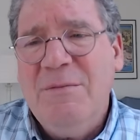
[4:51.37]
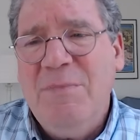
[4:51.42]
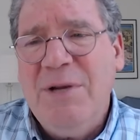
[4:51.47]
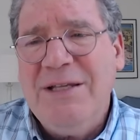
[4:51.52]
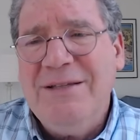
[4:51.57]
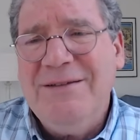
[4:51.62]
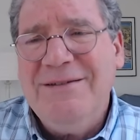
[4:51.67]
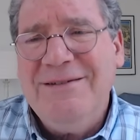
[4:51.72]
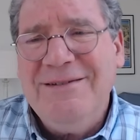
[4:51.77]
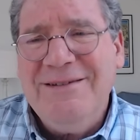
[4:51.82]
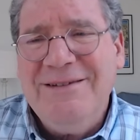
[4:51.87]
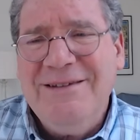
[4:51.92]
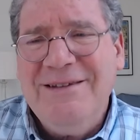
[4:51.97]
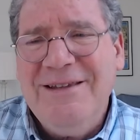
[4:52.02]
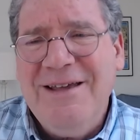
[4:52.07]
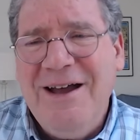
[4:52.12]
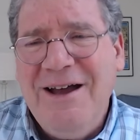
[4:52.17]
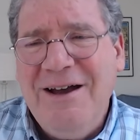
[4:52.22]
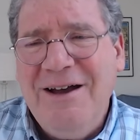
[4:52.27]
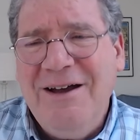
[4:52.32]
But
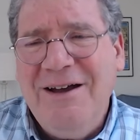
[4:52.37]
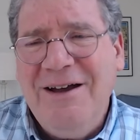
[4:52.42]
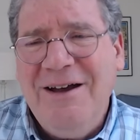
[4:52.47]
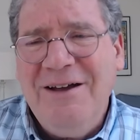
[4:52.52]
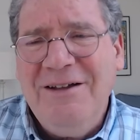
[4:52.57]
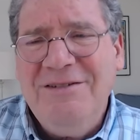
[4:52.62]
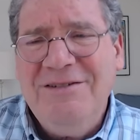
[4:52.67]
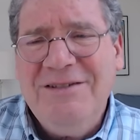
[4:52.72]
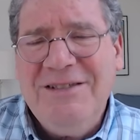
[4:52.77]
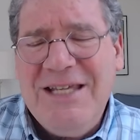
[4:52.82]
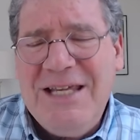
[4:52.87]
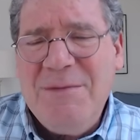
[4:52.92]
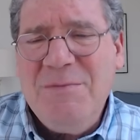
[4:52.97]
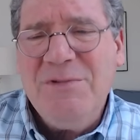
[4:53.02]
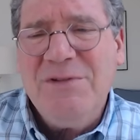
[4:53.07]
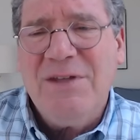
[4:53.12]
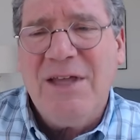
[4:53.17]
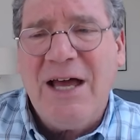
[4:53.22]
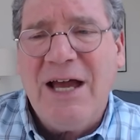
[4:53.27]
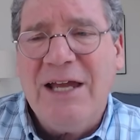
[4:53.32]

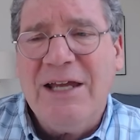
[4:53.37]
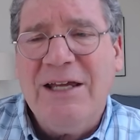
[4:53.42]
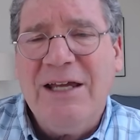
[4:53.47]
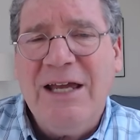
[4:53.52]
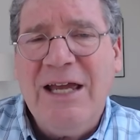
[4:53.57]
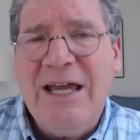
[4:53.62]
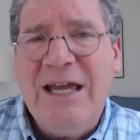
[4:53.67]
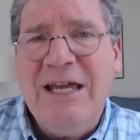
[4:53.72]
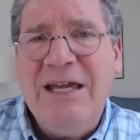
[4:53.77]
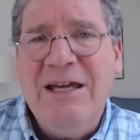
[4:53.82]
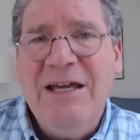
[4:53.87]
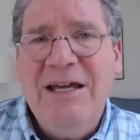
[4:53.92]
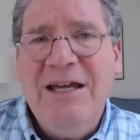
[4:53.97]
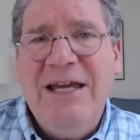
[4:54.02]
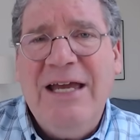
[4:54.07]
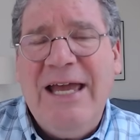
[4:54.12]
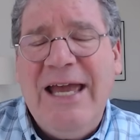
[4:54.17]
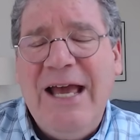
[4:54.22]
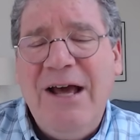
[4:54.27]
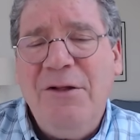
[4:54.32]
seems like a
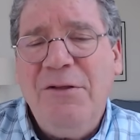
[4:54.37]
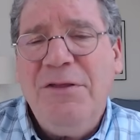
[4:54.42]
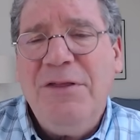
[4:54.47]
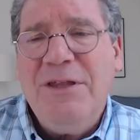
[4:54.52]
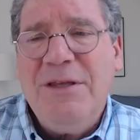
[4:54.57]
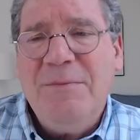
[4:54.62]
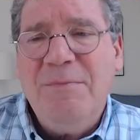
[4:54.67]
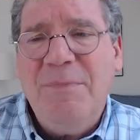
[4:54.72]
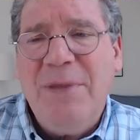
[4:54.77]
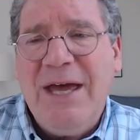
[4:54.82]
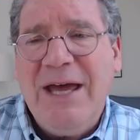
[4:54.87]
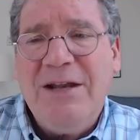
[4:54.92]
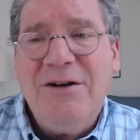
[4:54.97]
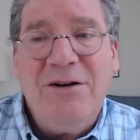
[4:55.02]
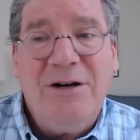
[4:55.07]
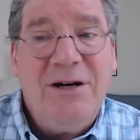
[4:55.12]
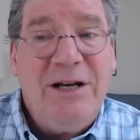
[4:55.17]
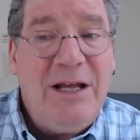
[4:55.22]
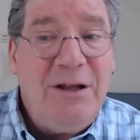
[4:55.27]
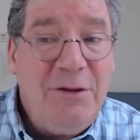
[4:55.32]
healthy pet
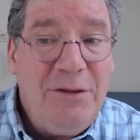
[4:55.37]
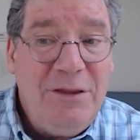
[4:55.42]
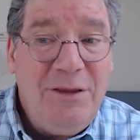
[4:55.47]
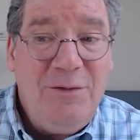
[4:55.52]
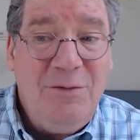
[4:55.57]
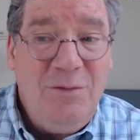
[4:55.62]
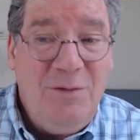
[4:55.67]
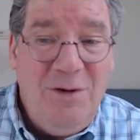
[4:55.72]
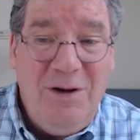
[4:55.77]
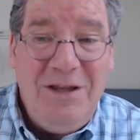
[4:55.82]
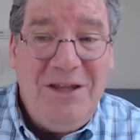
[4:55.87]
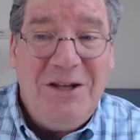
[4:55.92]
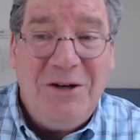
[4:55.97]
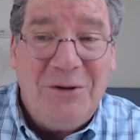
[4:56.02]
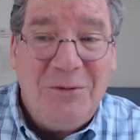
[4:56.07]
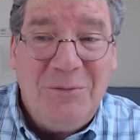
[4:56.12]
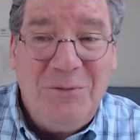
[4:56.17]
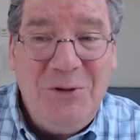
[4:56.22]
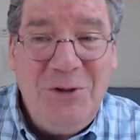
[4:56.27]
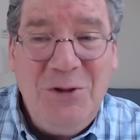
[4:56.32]
or a healthy,
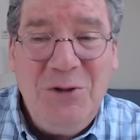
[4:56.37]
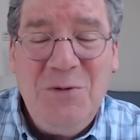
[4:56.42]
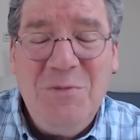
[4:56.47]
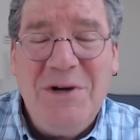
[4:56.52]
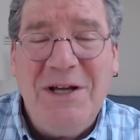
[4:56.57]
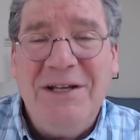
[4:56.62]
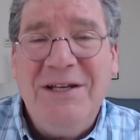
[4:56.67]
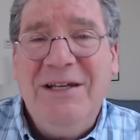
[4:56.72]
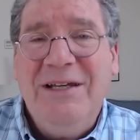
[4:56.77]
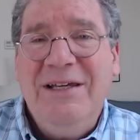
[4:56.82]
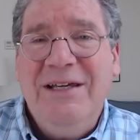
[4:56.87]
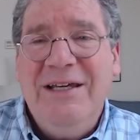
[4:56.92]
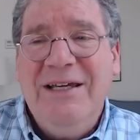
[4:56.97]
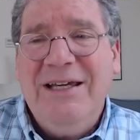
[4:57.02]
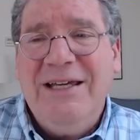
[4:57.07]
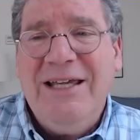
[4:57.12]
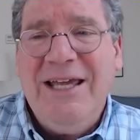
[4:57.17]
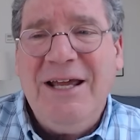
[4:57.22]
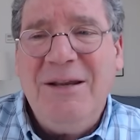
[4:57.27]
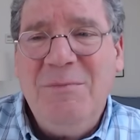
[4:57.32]
human
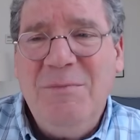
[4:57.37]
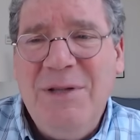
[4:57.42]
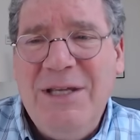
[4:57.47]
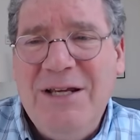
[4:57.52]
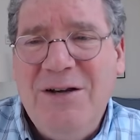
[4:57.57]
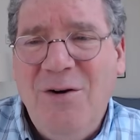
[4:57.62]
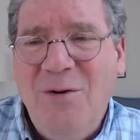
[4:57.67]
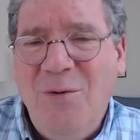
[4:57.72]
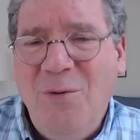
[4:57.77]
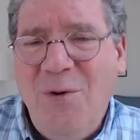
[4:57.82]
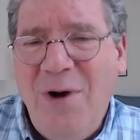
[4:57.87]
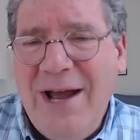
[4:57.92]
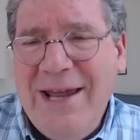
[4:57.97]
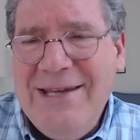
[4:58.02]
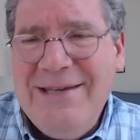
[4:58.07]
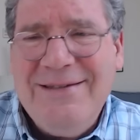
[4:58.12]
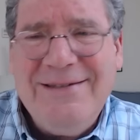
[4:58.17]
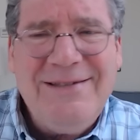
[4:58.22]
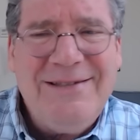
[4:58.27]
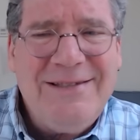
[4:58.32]
can be
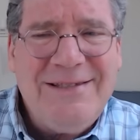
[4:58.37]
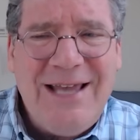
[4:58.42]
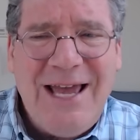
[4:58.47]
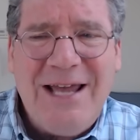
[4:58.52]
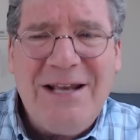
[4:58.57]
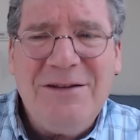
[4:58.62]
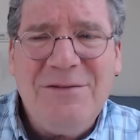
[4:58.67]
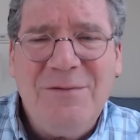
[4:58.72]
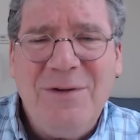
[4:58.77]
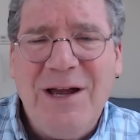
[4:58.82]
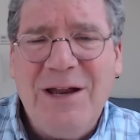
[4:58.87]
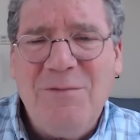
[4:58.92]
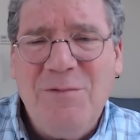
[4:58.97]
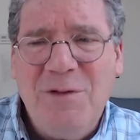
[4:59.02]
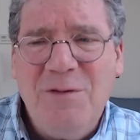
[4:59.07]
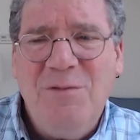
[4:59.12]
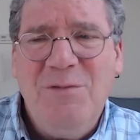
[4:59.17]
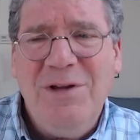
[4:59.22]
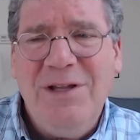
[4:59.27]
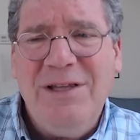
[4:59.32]
quite satisfied
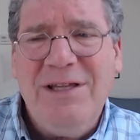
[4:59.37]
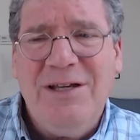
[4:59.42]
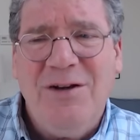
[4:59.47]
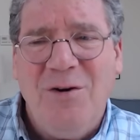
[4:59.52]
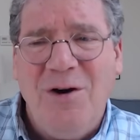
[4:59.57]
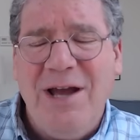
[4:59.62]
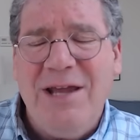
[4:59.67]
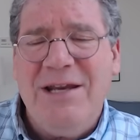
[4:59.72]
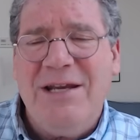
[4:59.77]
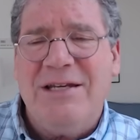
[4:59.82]
with really quite a